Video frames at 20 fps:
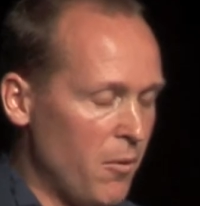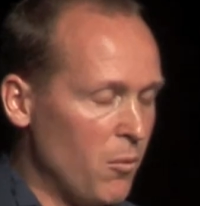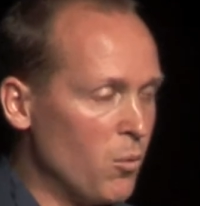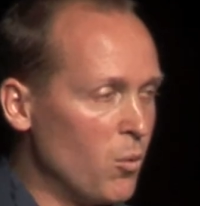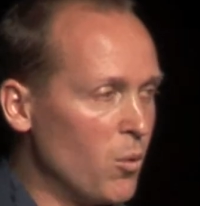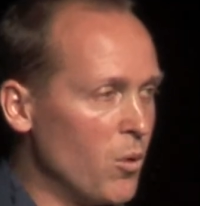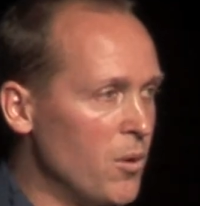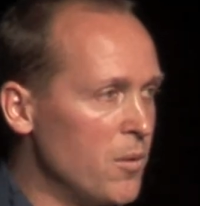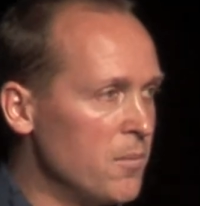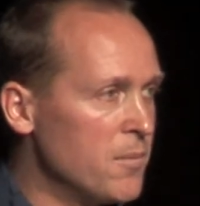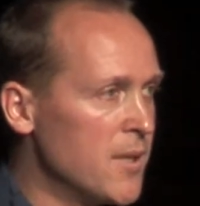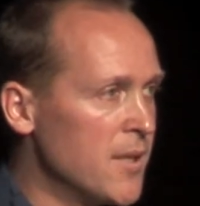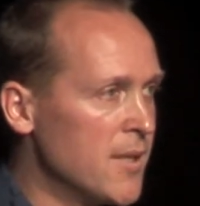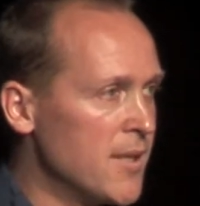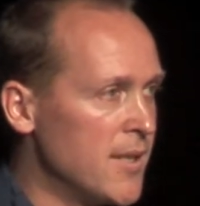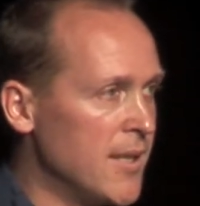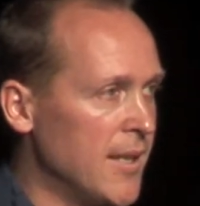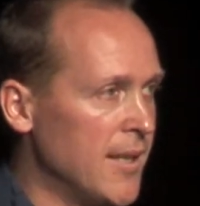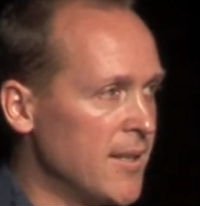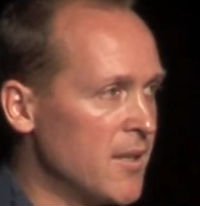womb to
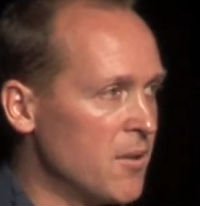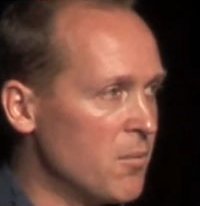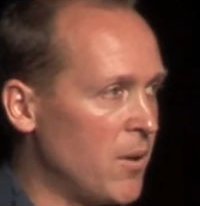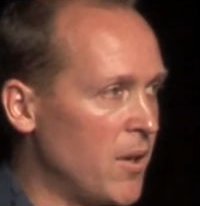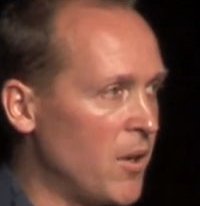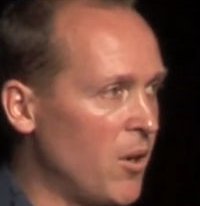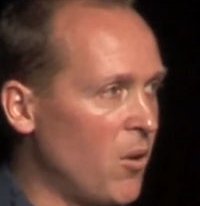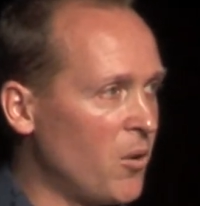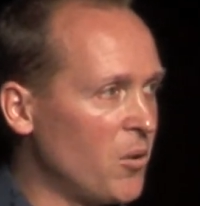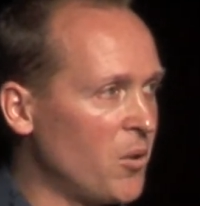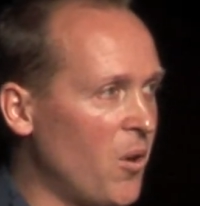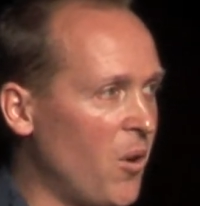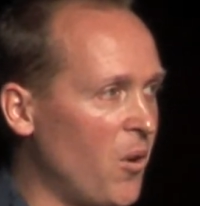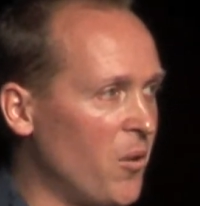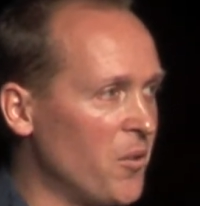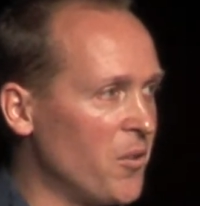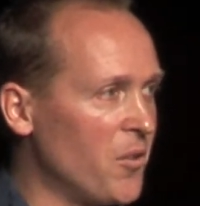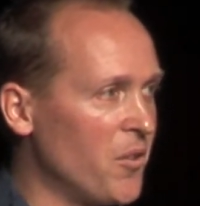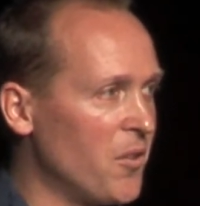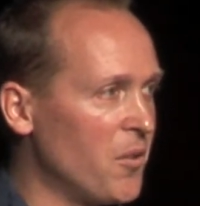6, we're
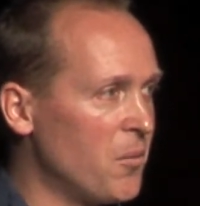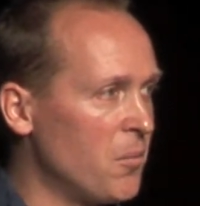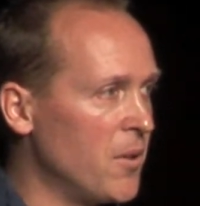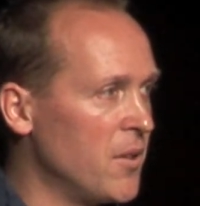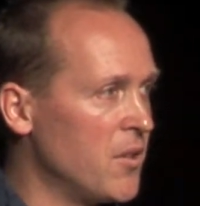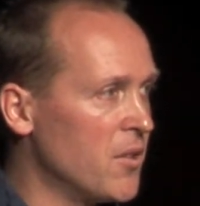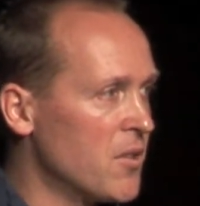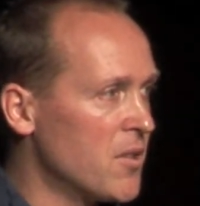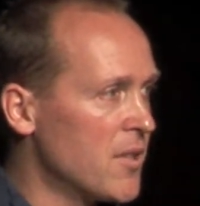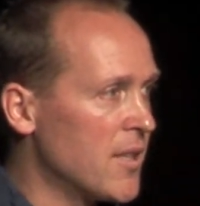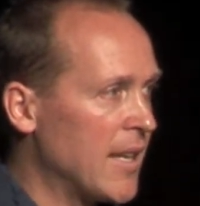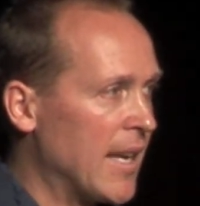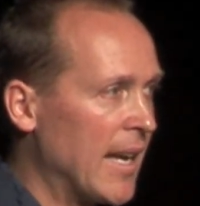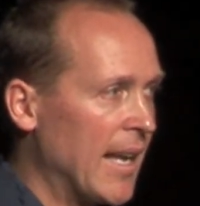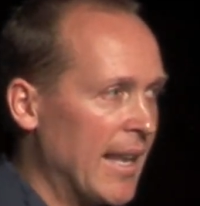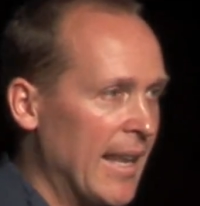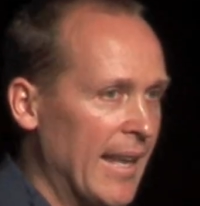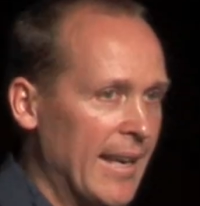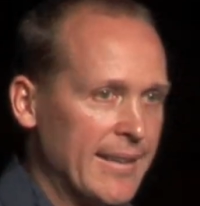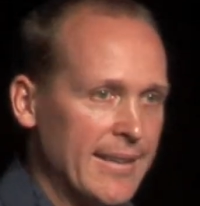non-conscious, we just
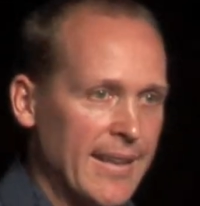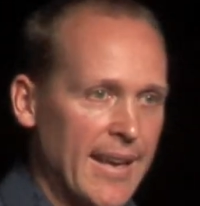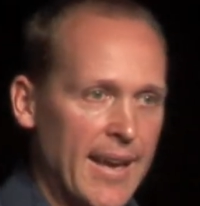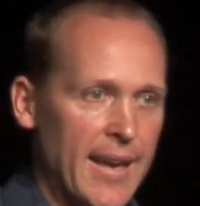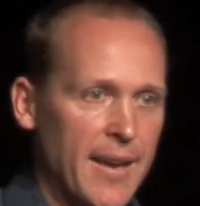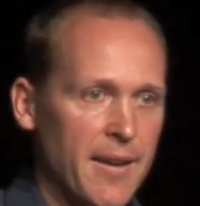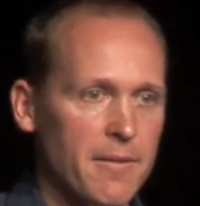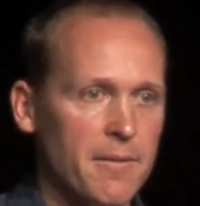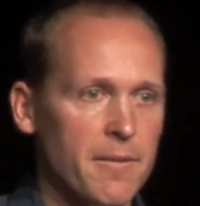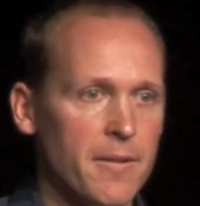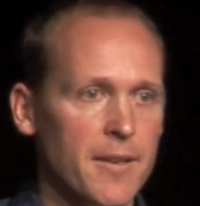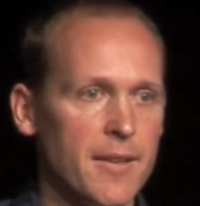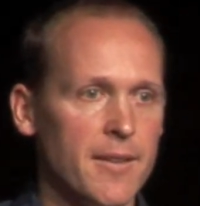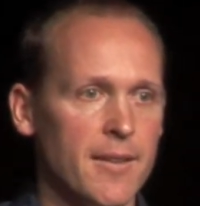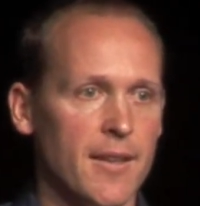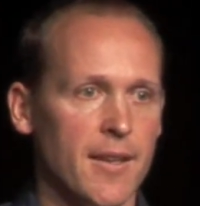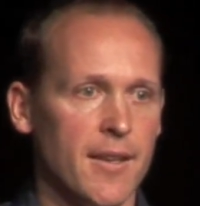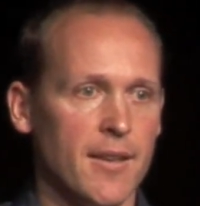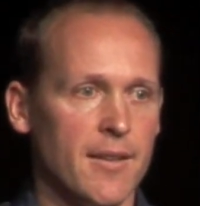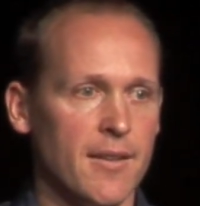collect
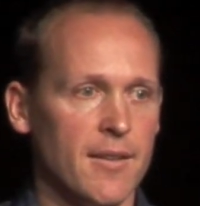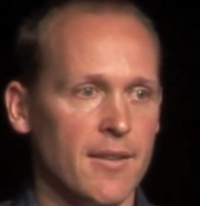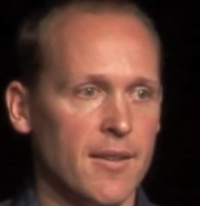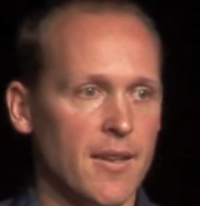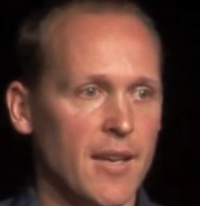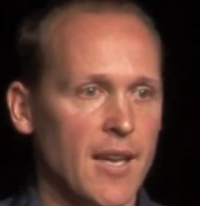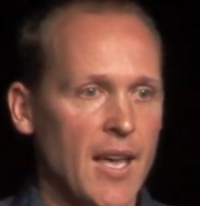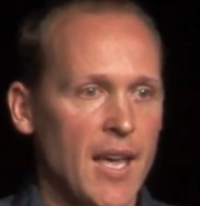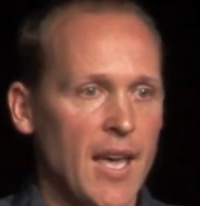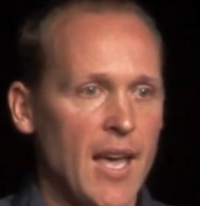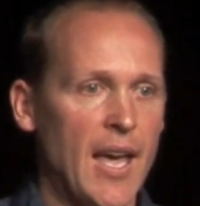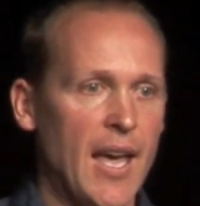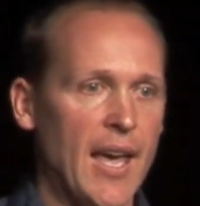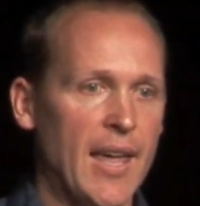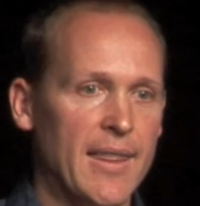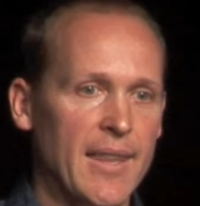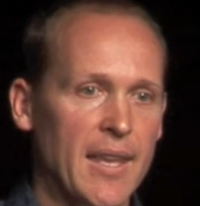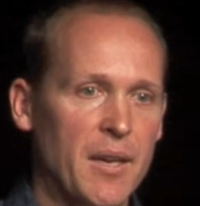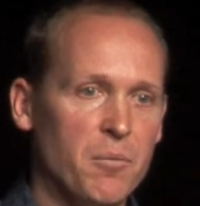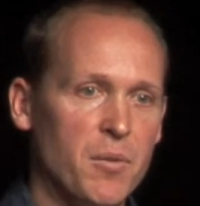everything
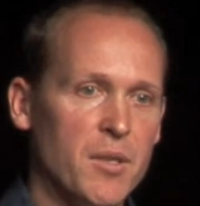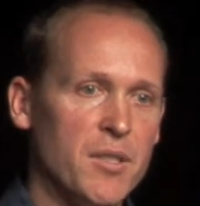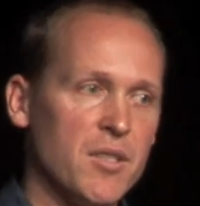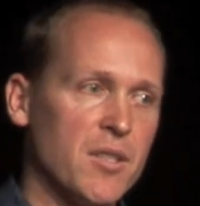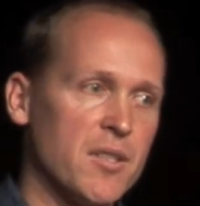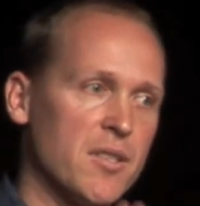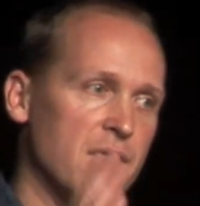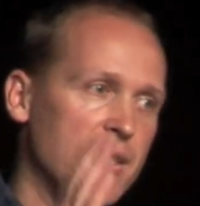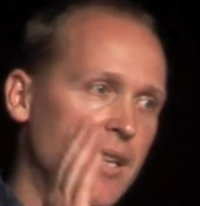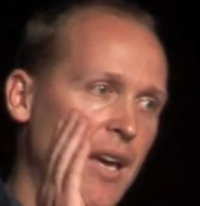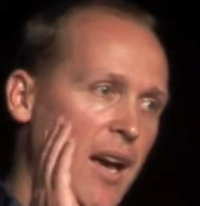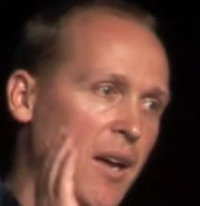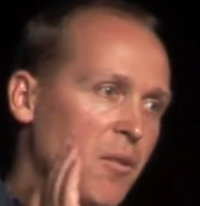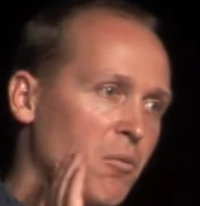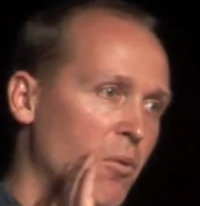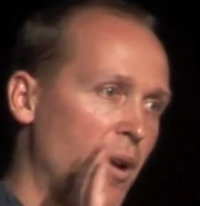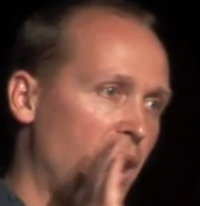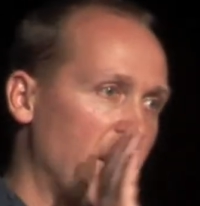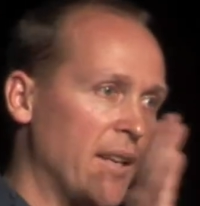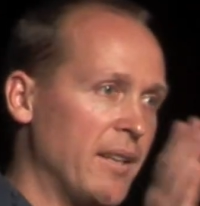and then we just start
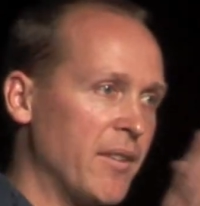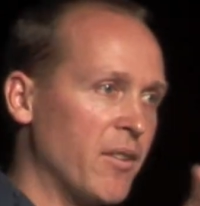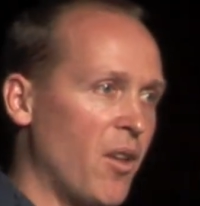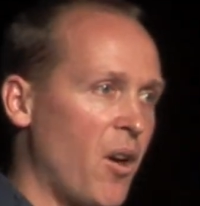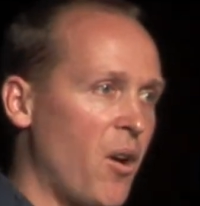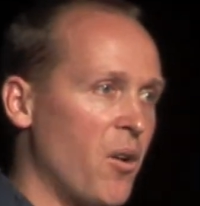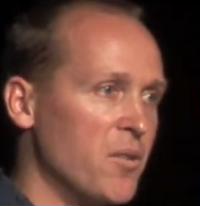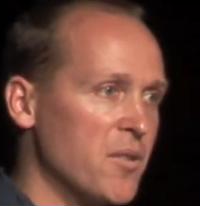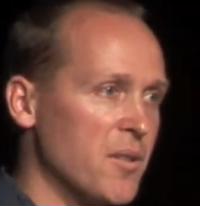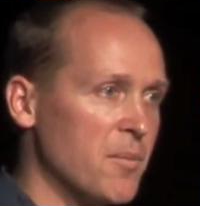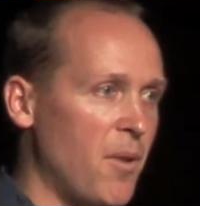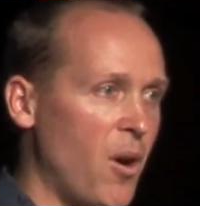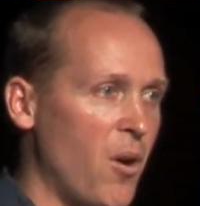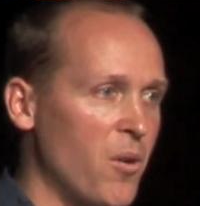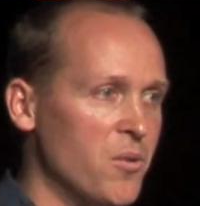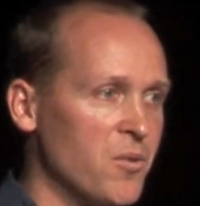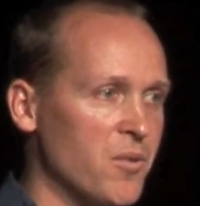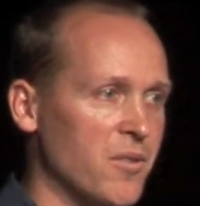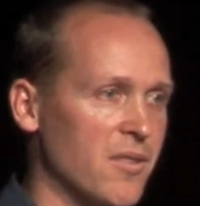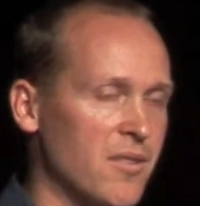running those
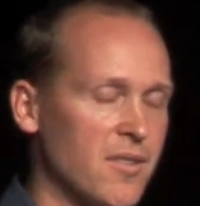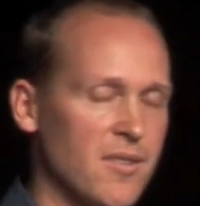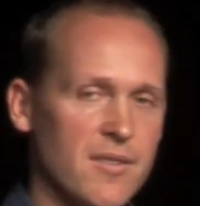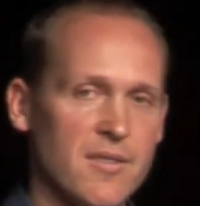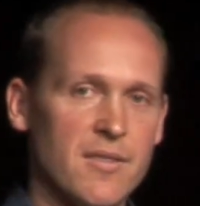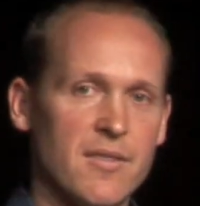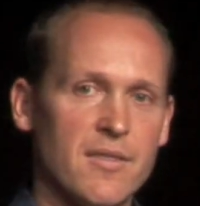emotions.